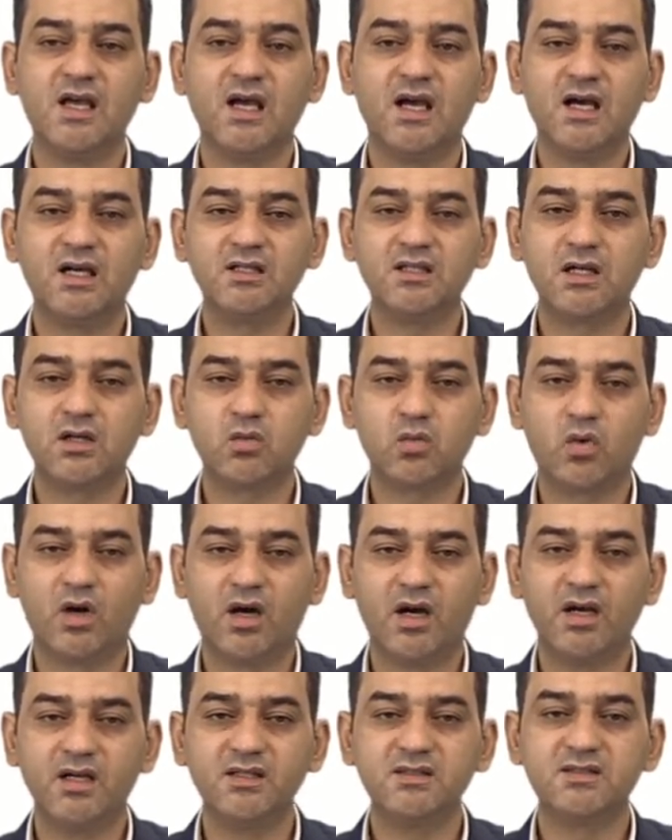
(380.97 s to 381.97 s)

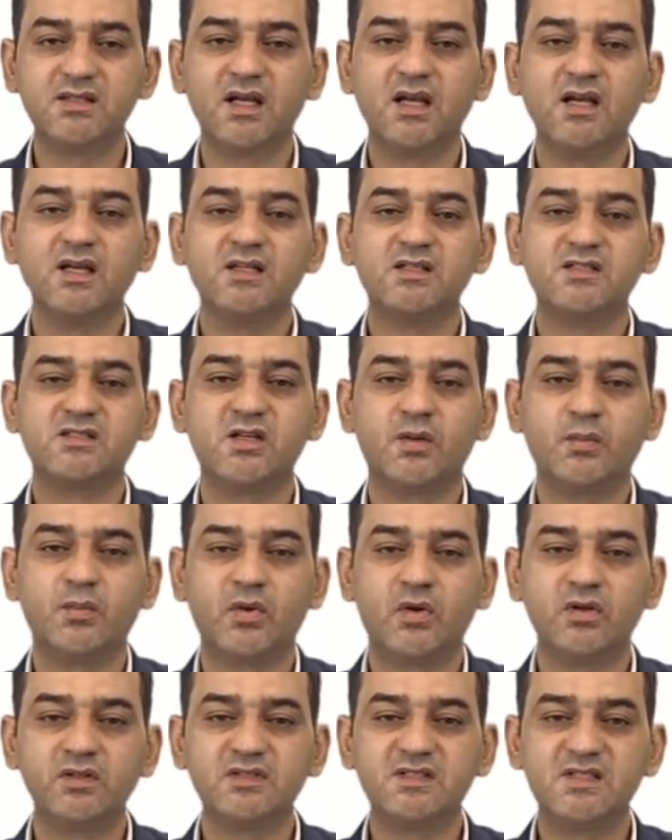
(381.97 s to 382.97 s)
Otherwise,
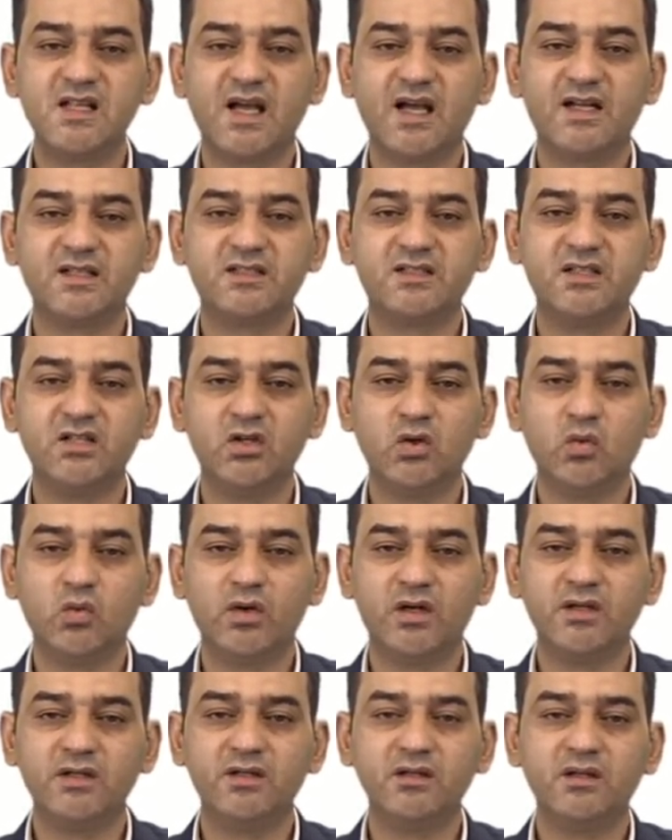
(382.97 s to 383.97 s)
suppose that
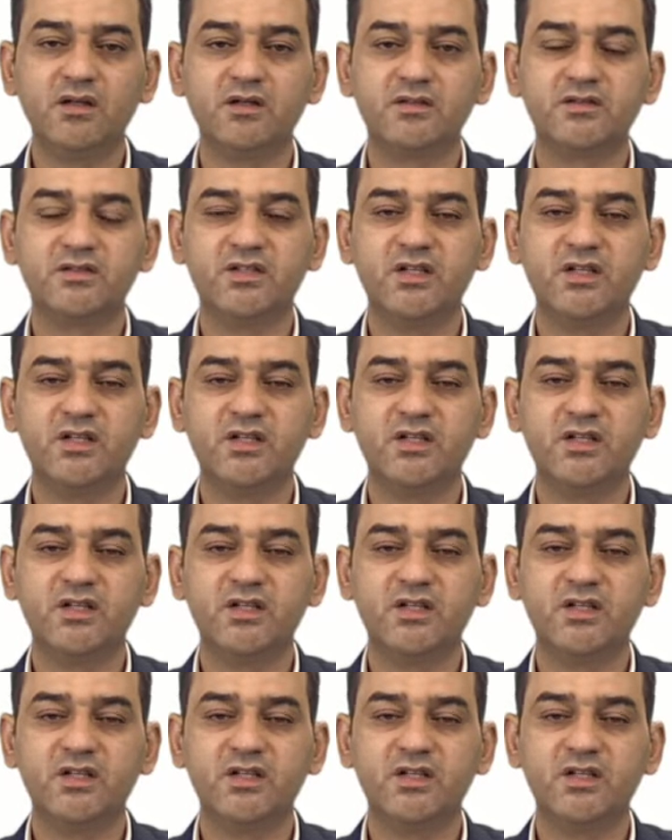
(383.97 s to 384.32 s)
T1,